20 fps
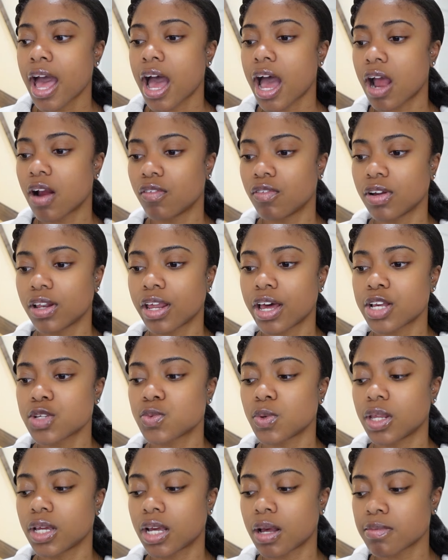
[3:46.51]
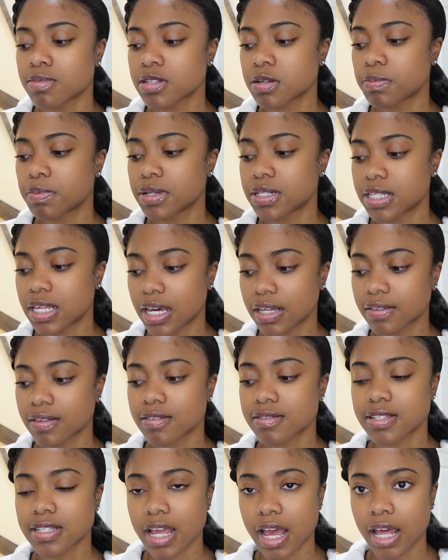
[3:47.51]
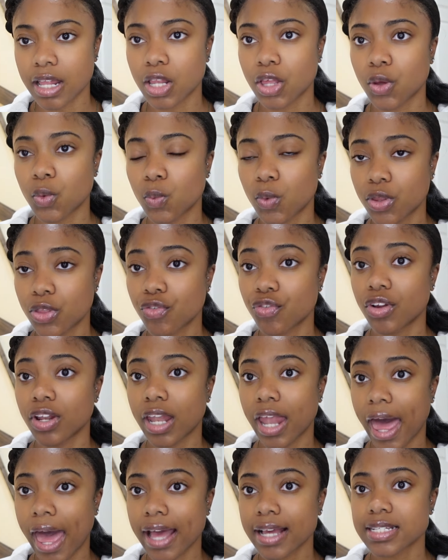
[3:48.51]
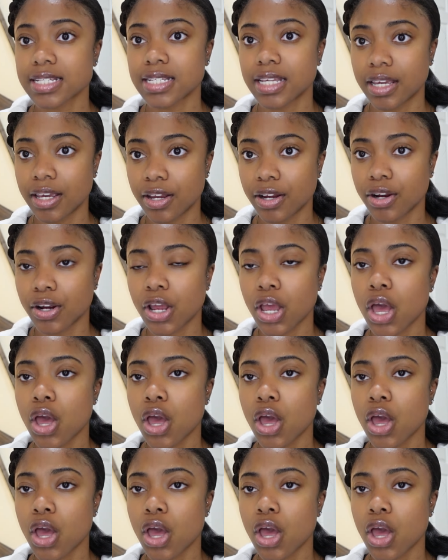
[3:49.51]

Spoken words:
I realized when it comes to protective styling with relaxed hair,